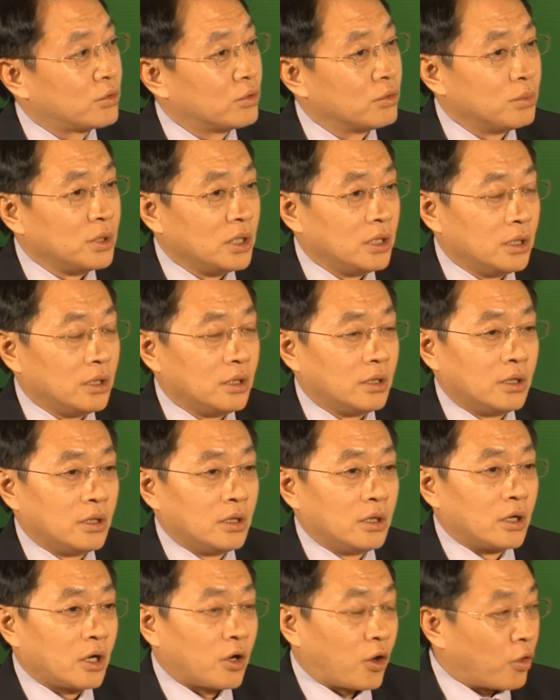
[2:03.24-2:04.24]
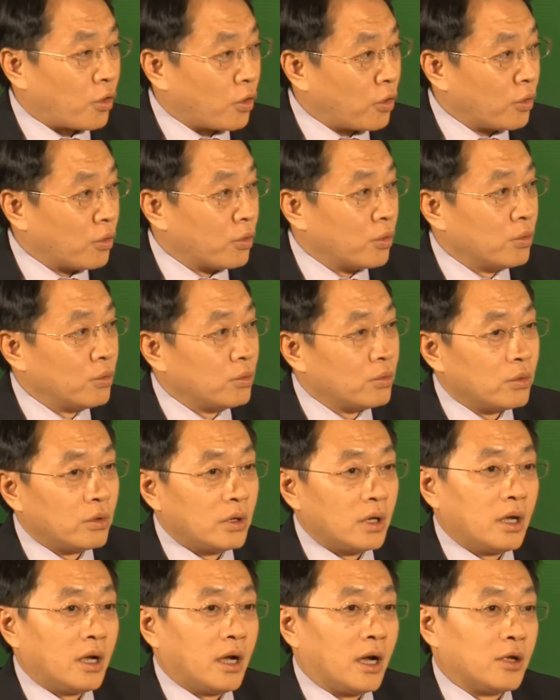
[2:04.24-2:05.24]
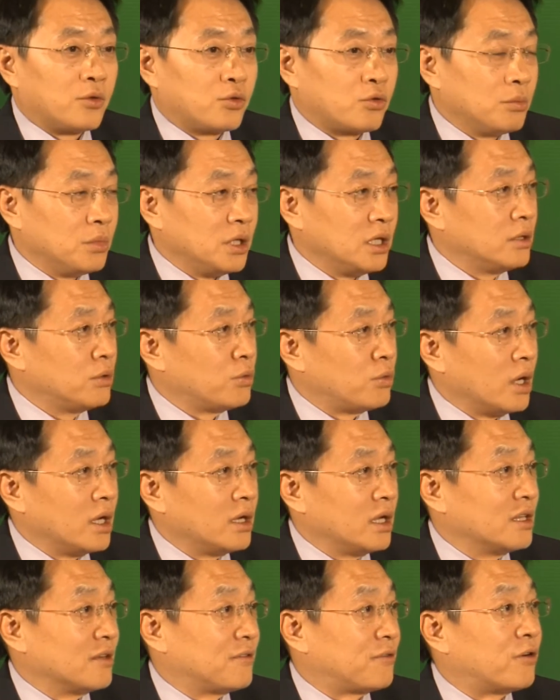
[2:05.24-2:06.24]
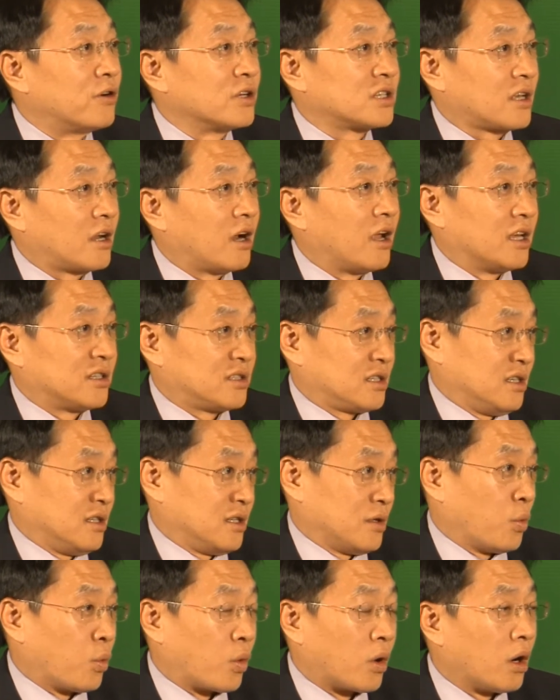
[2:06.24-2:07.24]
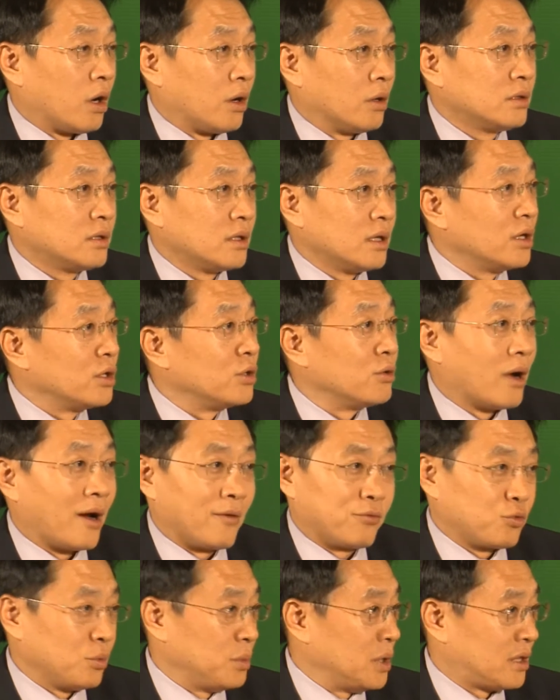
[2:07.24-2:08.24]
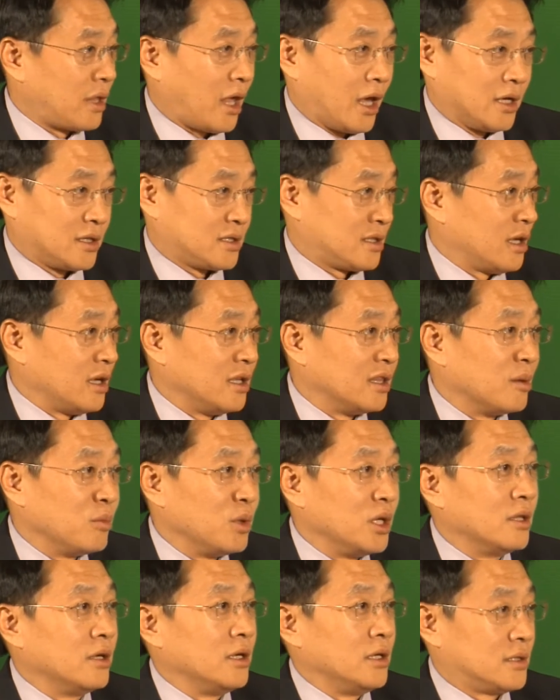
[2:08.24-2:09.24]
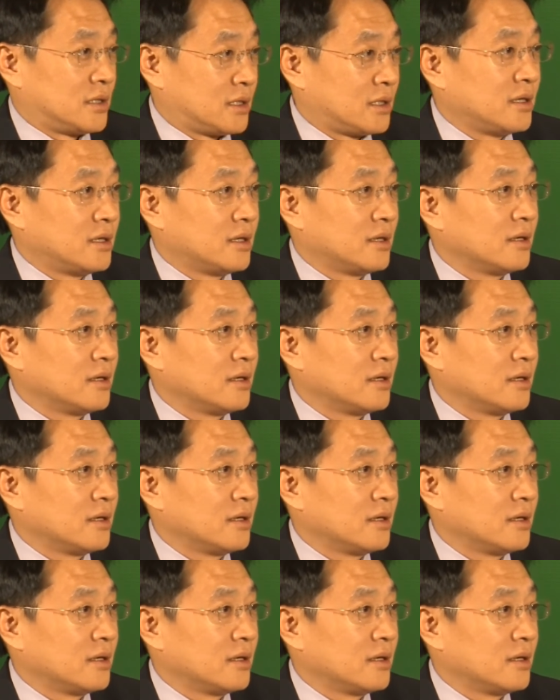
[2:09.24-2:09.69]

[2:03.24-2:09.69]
to be grow and to be really the first class in the world, you have to be tested in the Middle East.